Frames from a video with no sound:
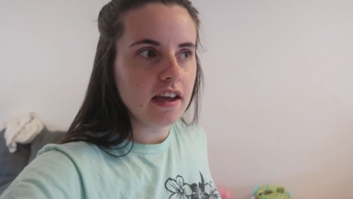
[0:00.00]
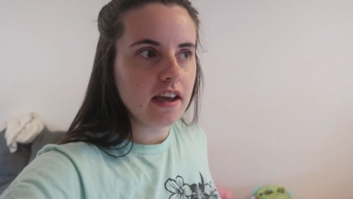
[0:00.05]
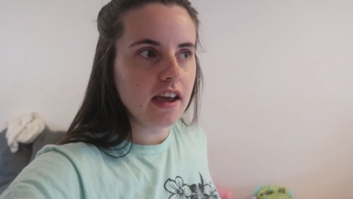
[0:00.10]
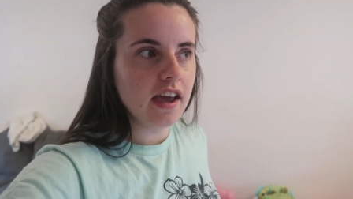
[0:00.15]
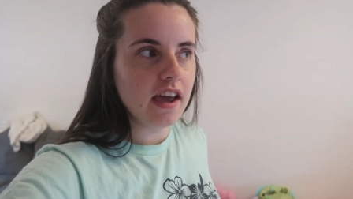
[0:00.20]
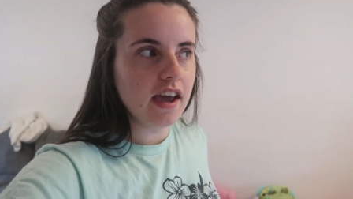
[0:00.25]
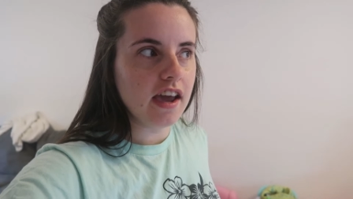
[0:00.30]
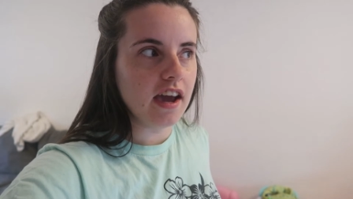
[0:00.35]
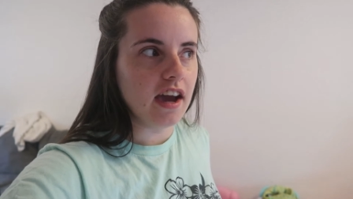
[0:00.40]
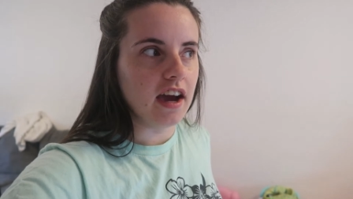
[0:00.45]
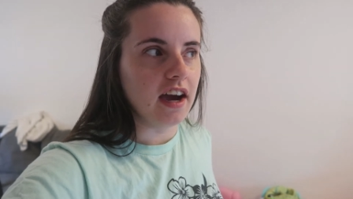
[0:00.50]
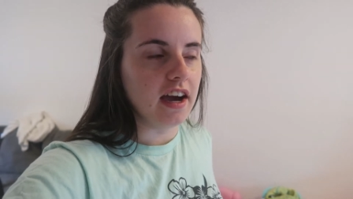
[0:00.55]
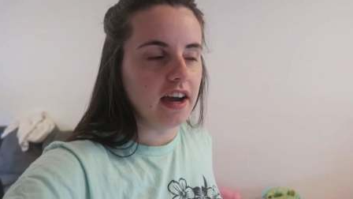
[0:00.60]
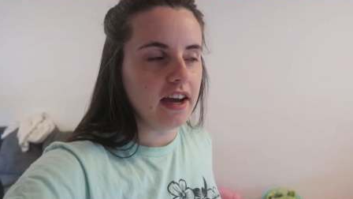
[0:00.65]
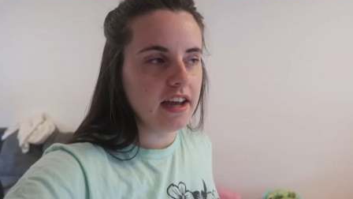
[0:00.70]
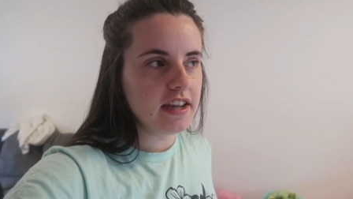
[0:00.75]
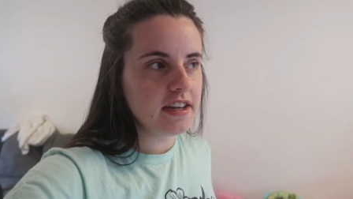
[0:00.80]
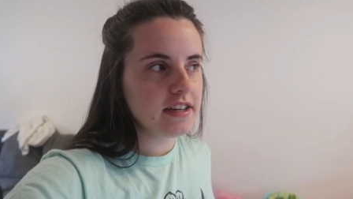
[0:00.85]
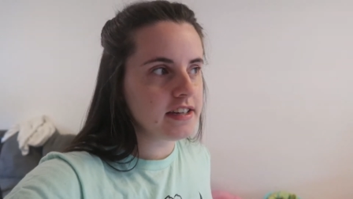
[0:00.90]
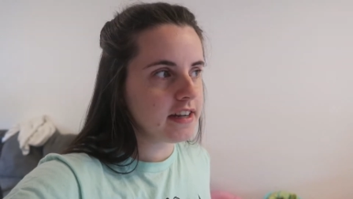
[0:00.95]

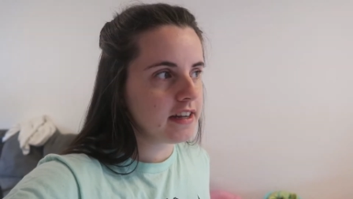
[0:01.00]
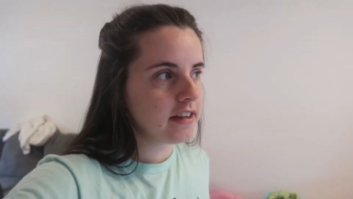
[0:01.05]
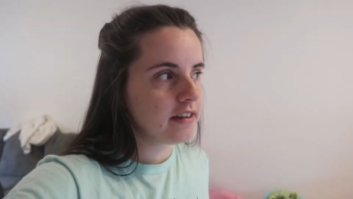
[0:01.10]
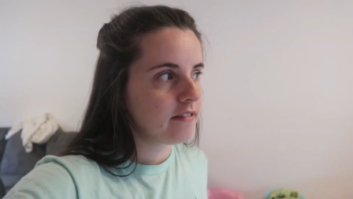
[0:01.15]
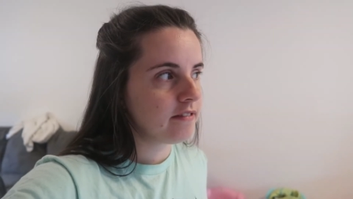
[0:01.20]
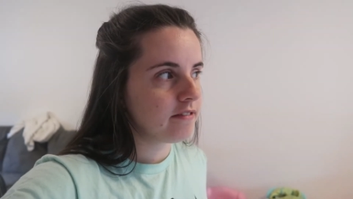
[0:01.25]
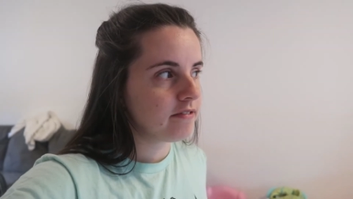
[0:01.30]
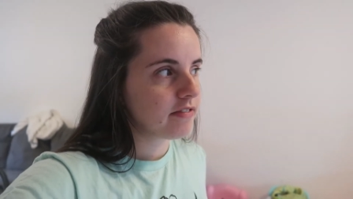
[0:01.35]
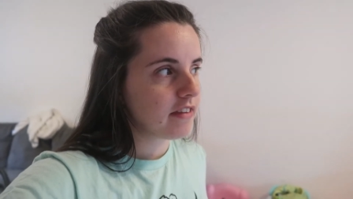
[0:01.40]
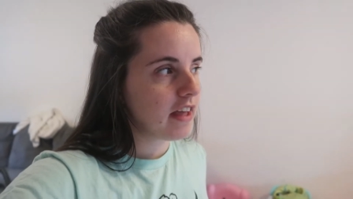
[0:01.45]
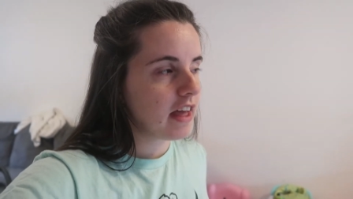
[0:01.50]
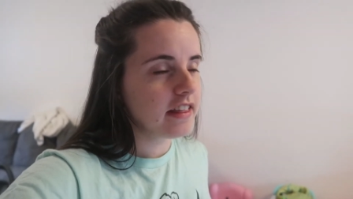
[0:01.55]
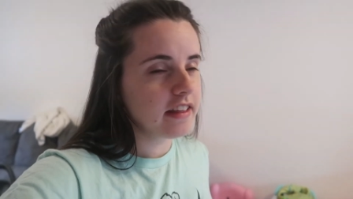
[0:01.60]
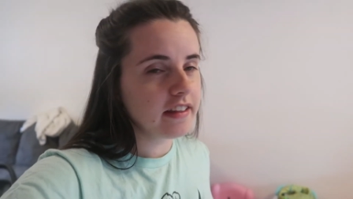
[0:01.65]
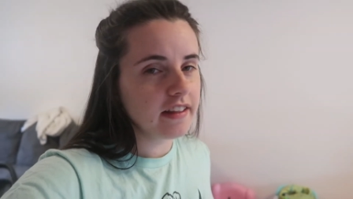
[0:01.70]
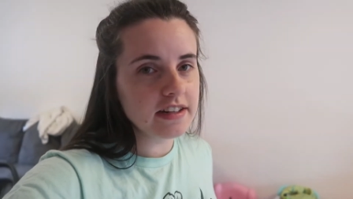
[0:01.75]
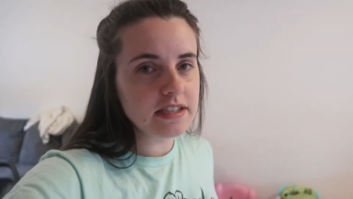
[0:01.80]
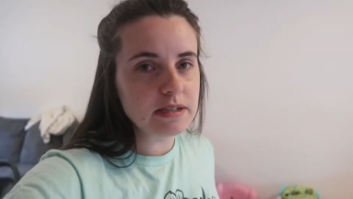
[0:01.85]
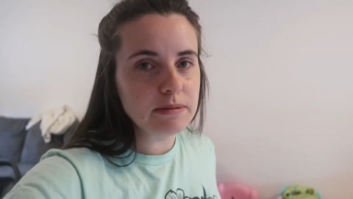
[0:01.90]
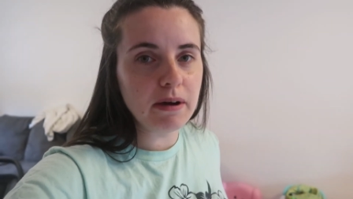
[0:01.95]
And I
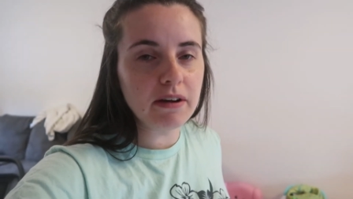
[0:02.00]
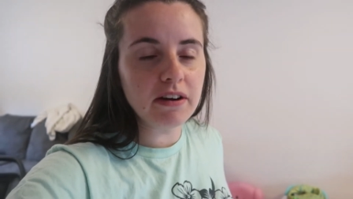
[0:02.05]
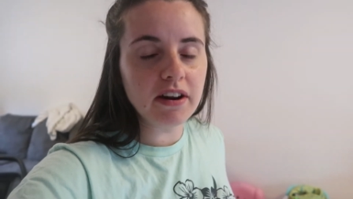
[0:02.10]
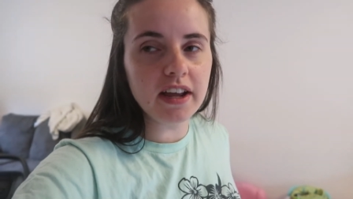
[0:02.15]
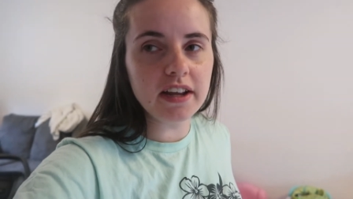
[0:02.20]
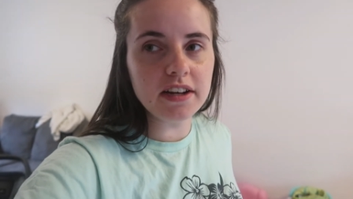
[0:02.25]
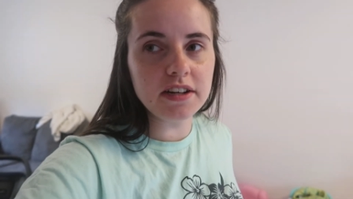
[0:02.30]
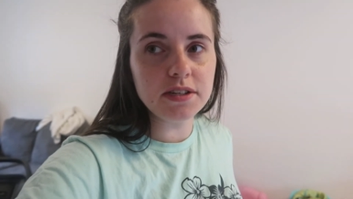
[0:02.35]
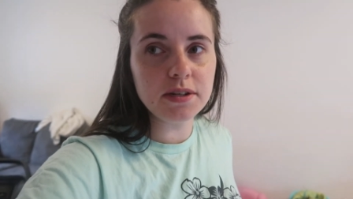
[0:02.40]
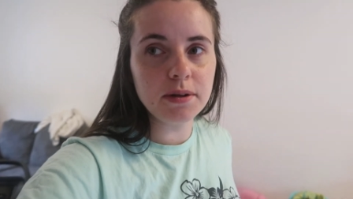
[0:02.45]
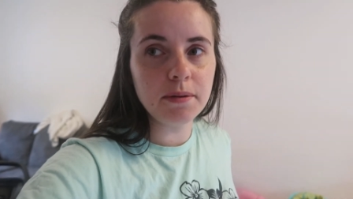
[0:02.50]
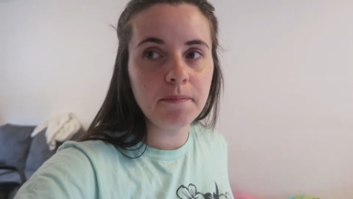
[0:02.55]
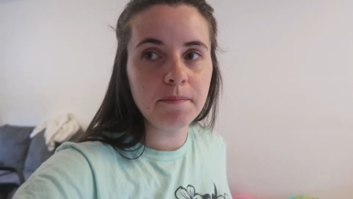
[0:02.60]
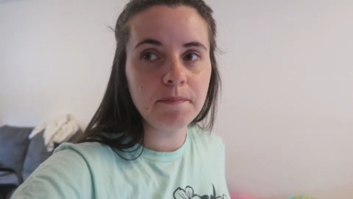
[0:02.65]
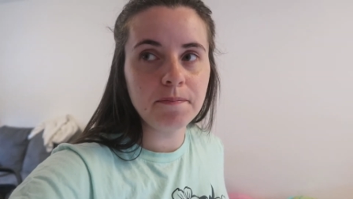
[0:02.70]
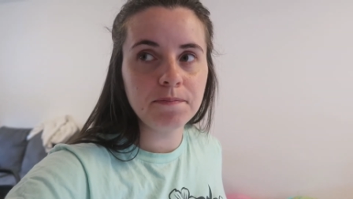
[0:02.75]
think that's about it.